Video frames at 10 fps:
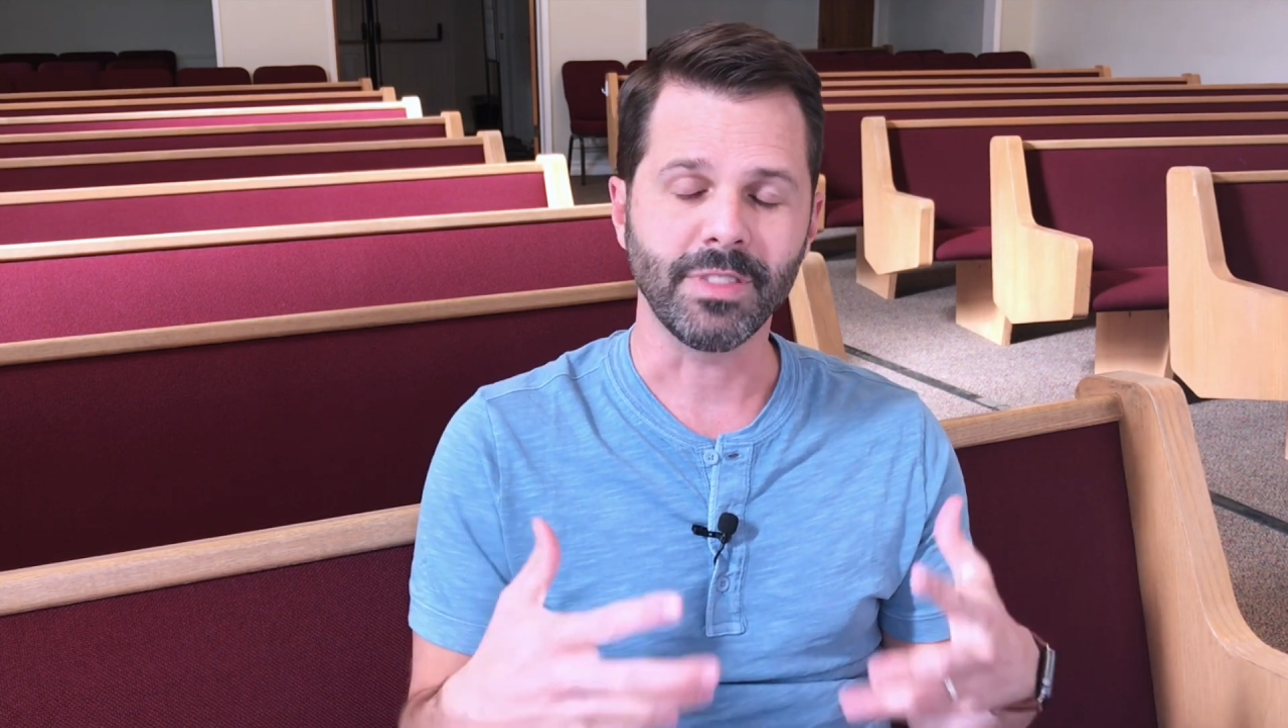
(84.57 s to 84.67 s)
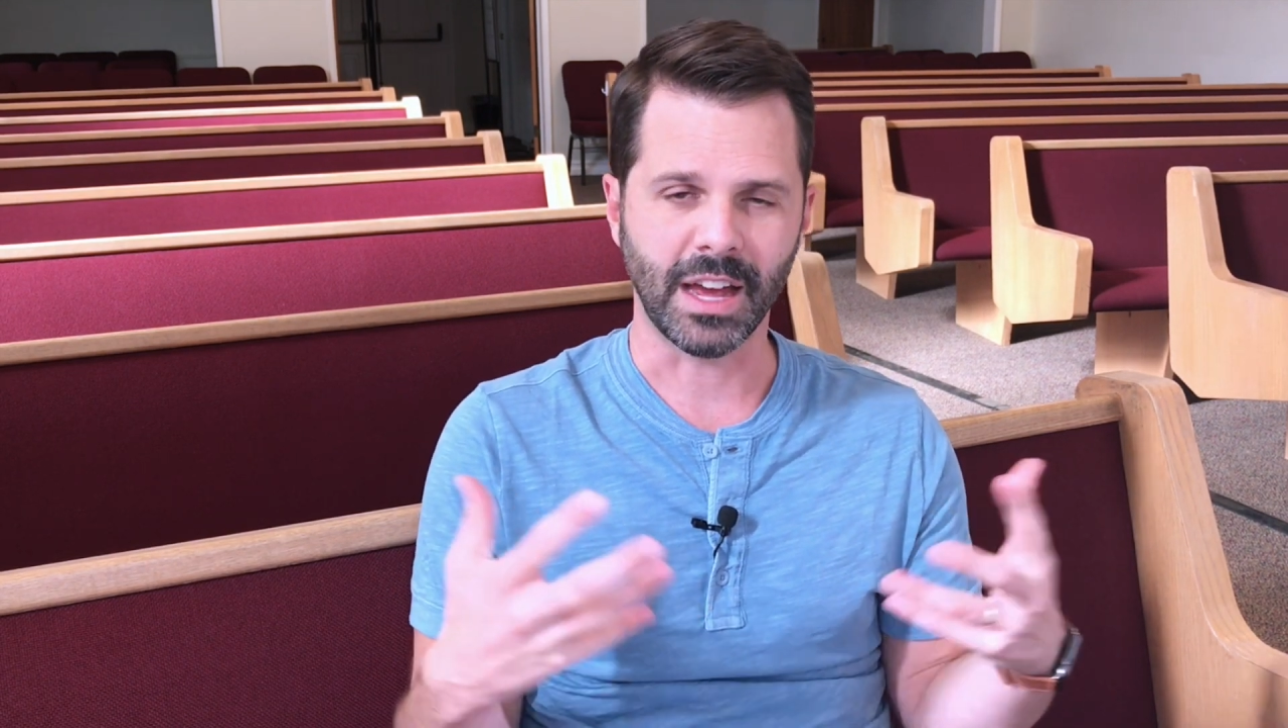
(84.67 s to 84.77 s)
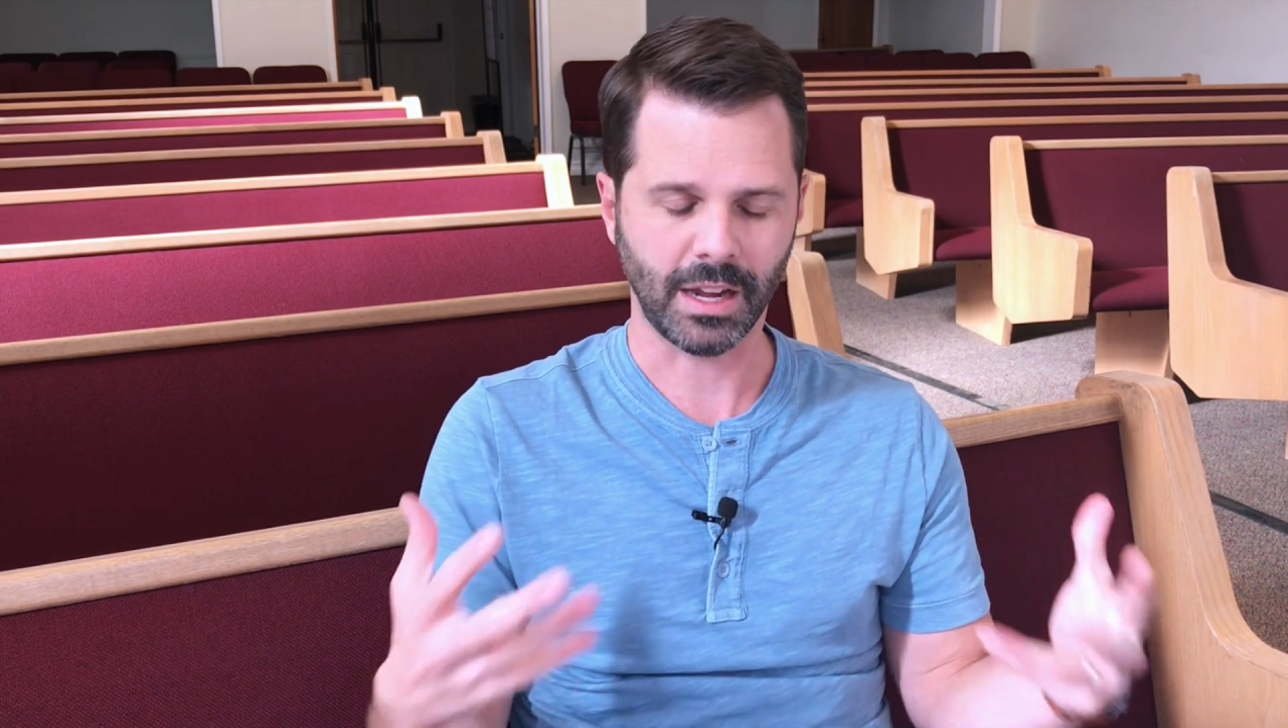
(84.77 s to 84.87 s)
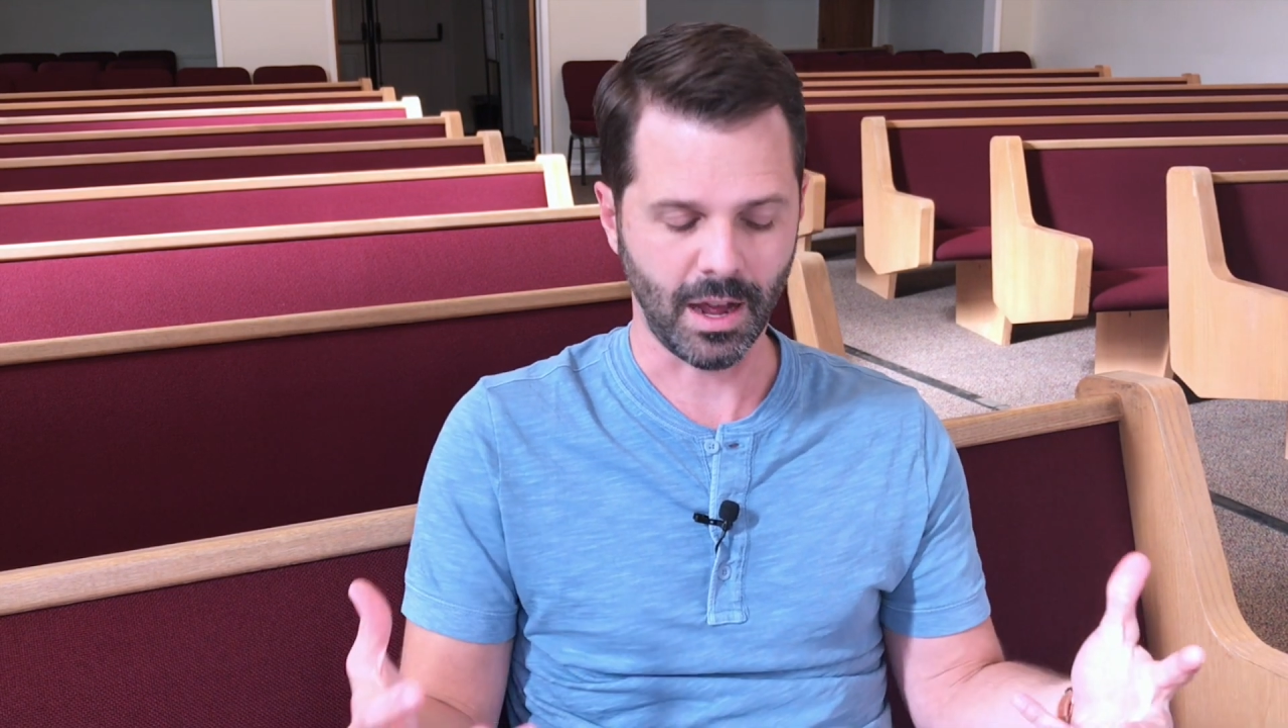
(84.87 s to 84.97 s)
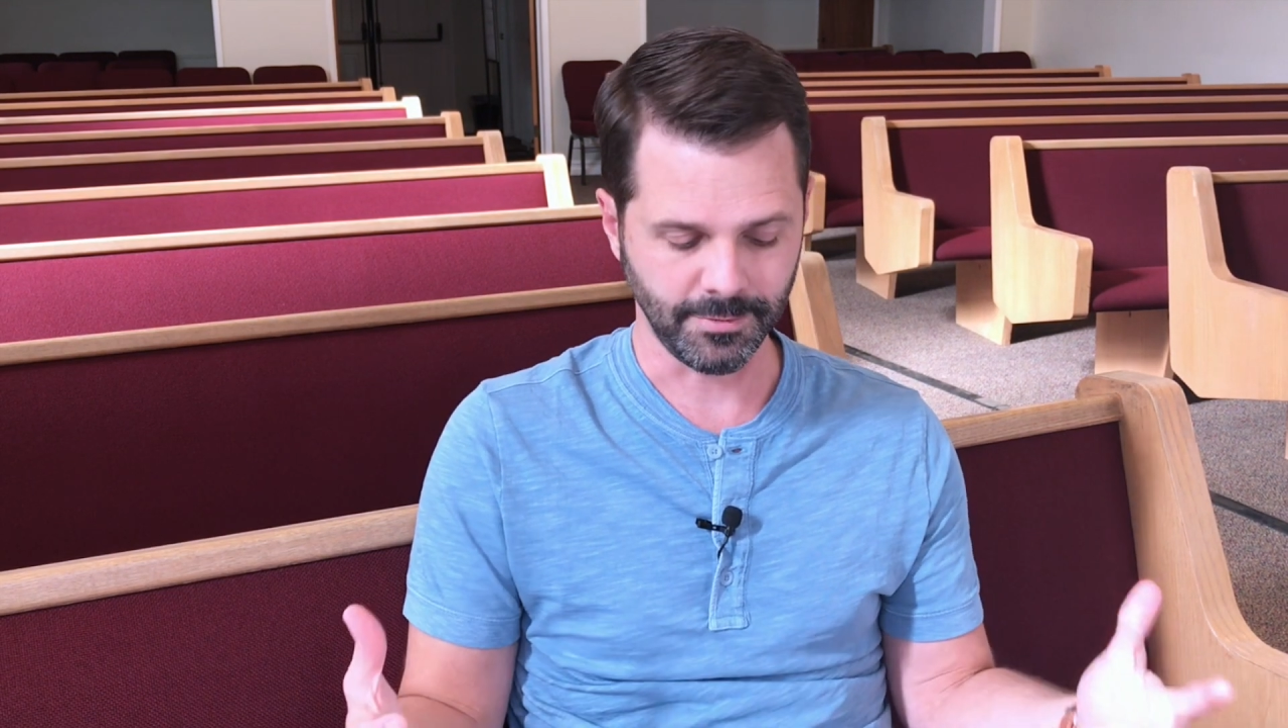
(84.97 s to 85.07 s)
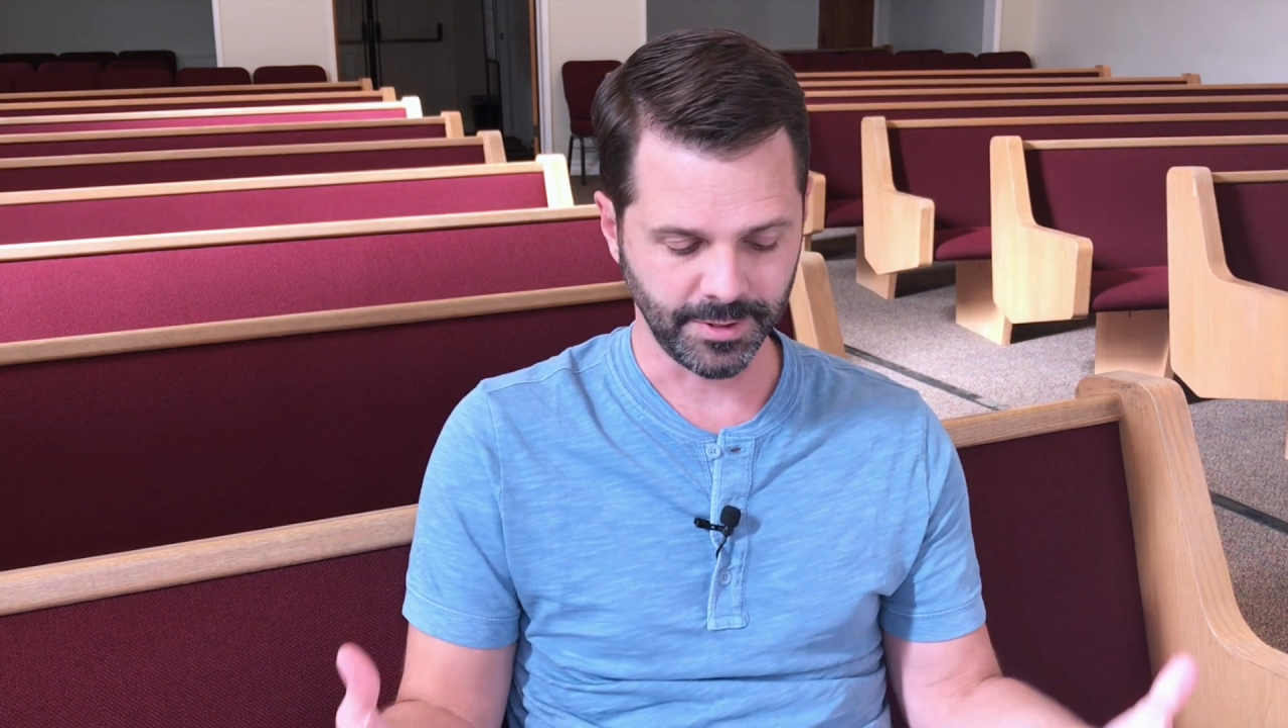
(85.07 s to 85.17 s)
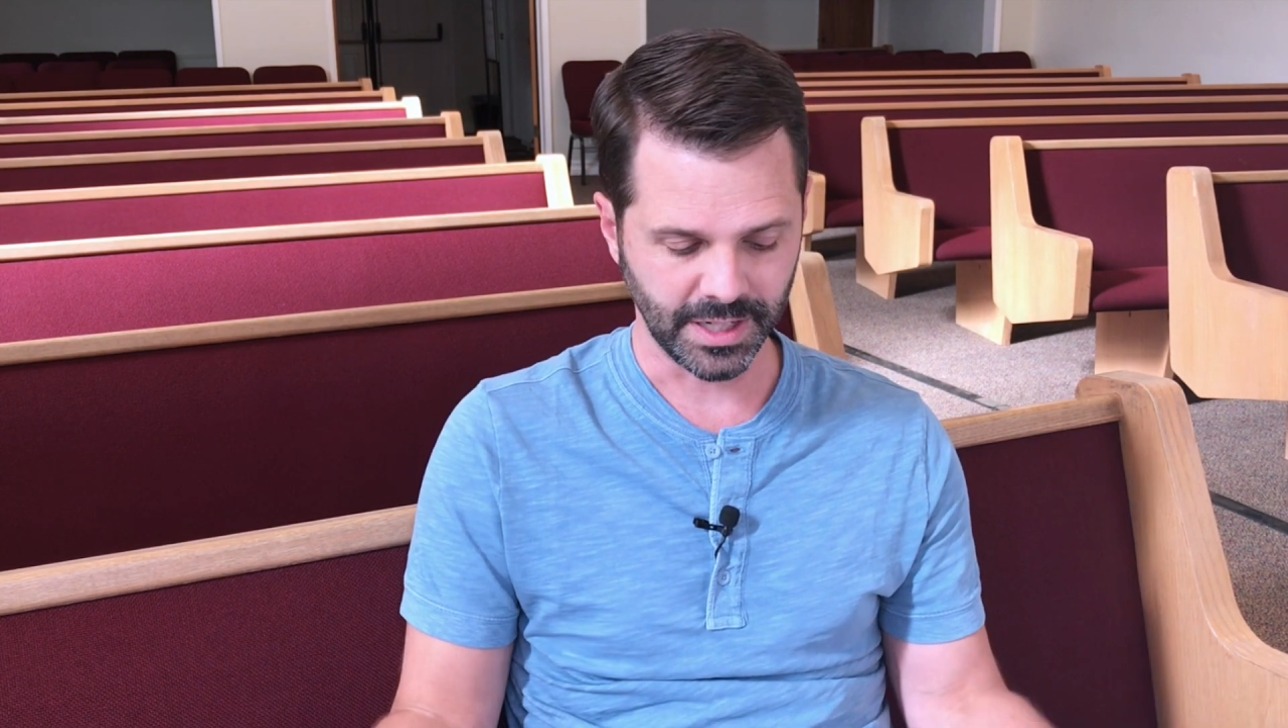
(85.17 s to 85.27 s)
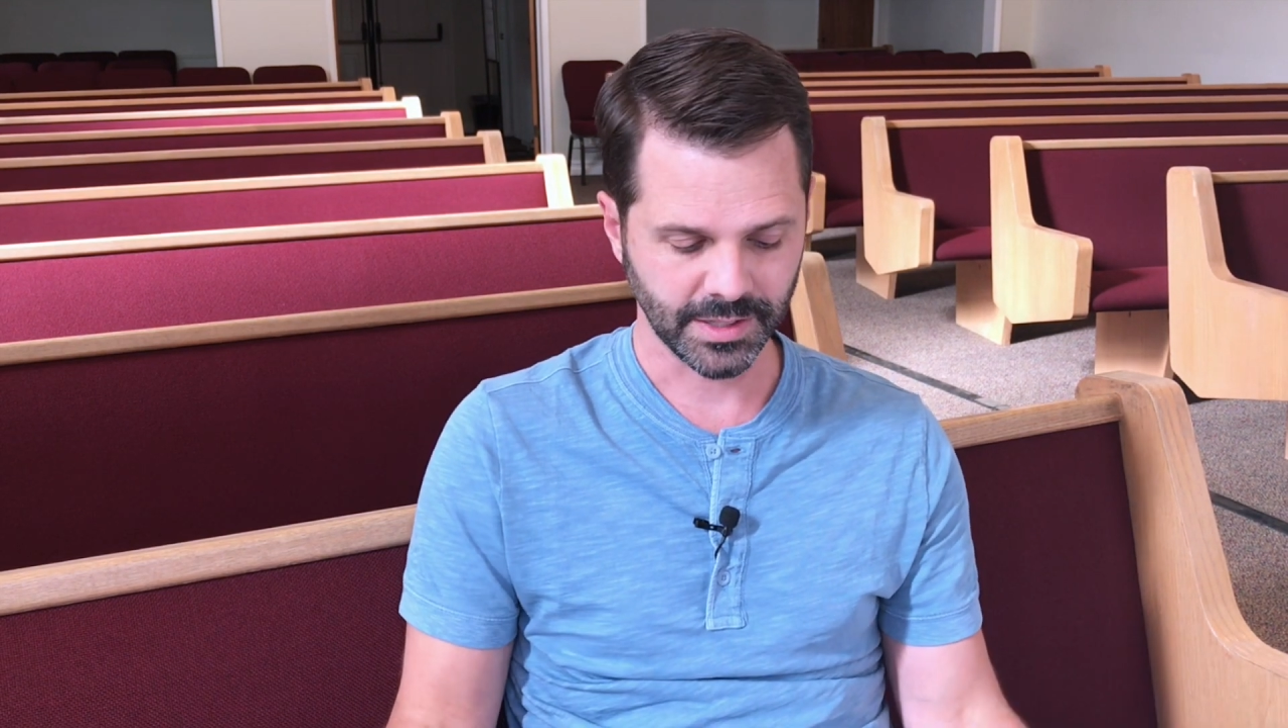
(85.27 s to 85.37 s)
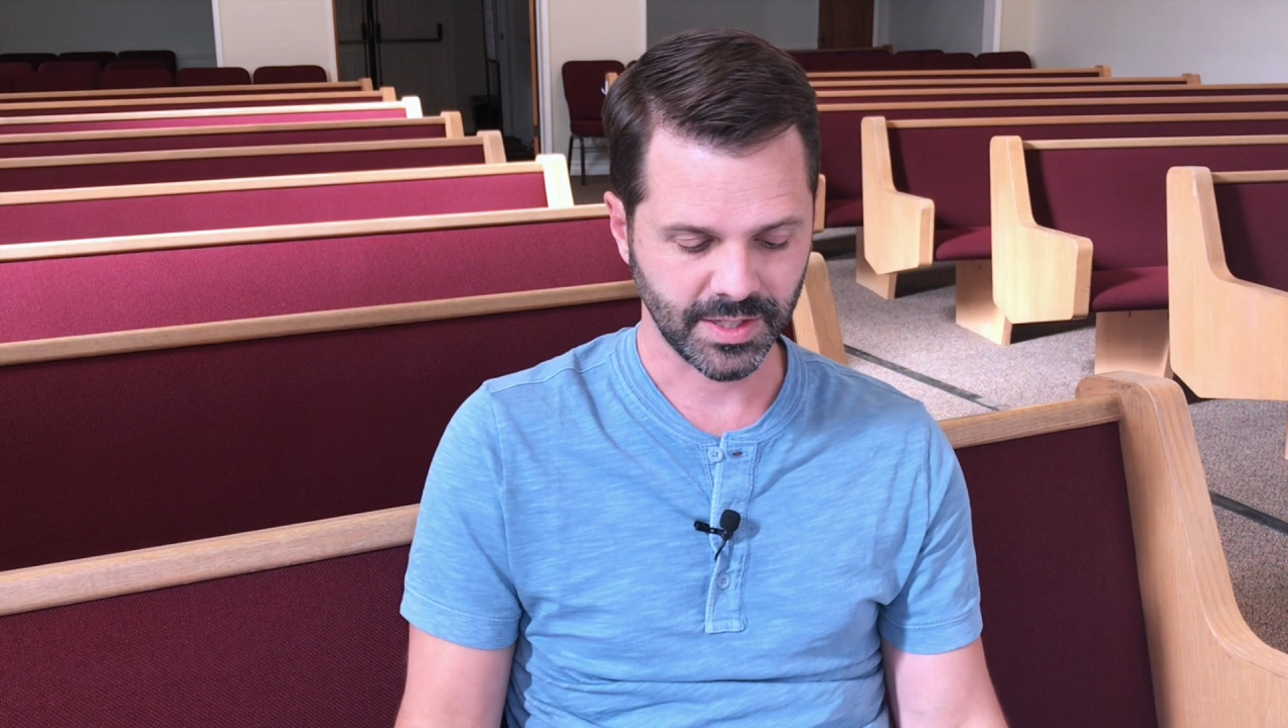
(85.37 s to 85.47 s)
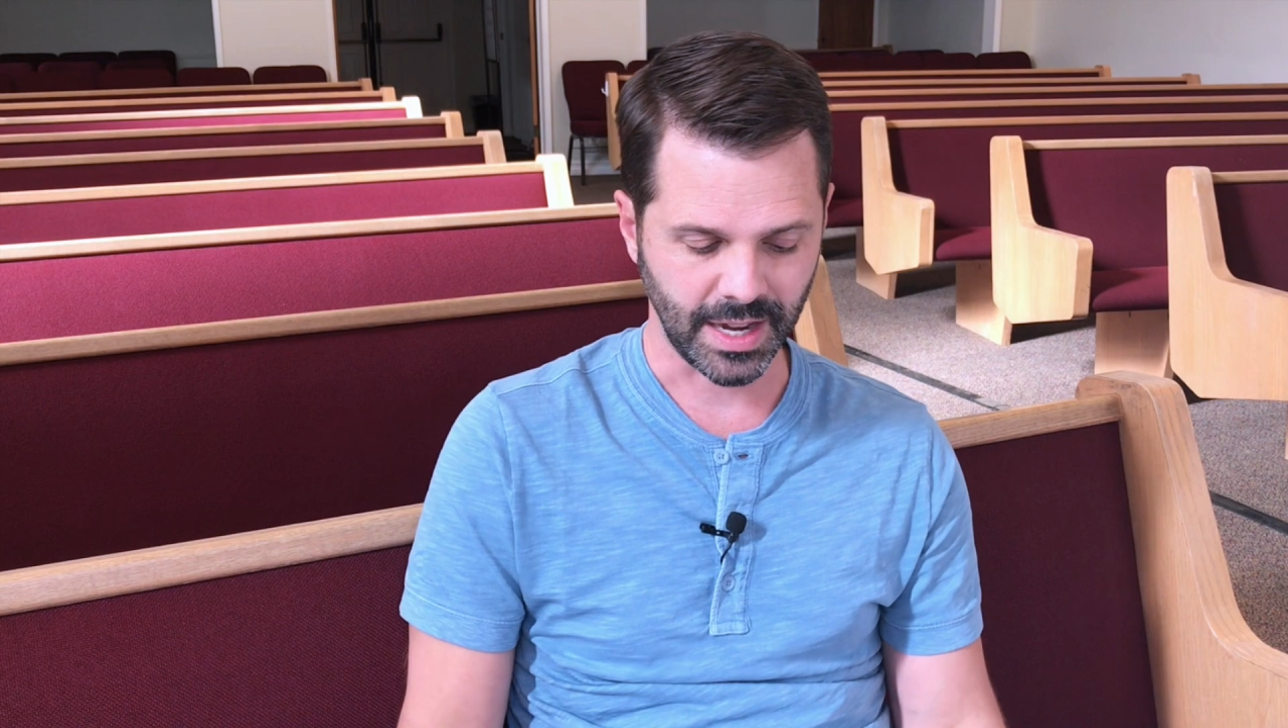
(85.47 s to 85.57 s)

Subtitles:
that confidence.